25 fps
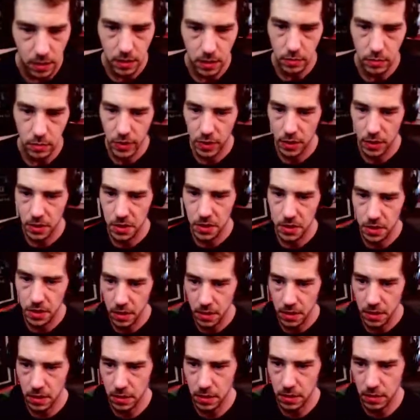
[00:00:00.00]
But it's
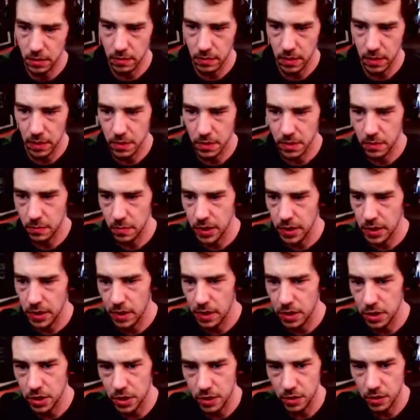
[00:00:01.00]
a big
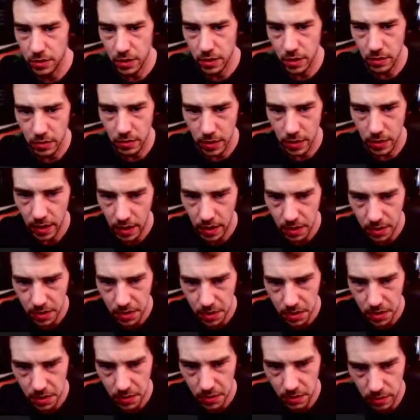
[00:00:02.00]
issue that relates
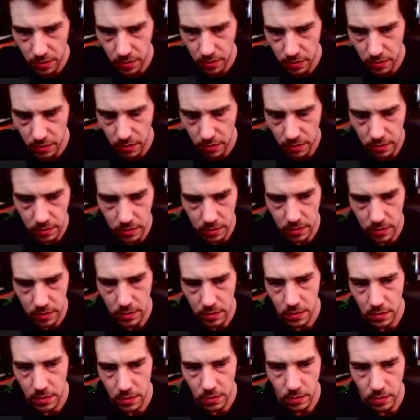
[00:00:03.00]
to
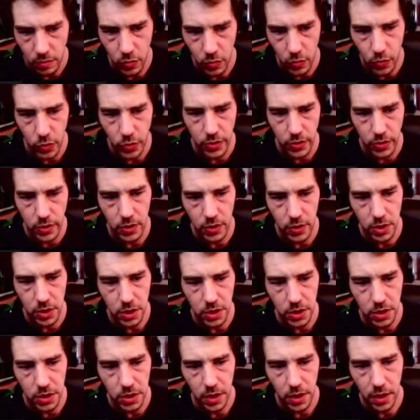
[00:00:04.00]
more than
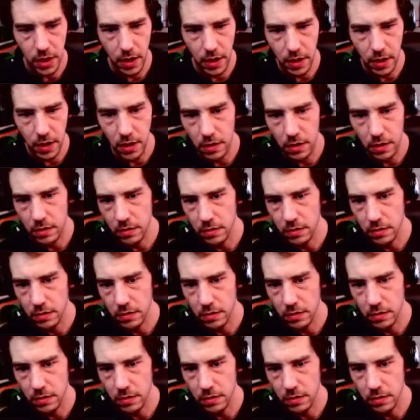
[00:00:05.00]
just like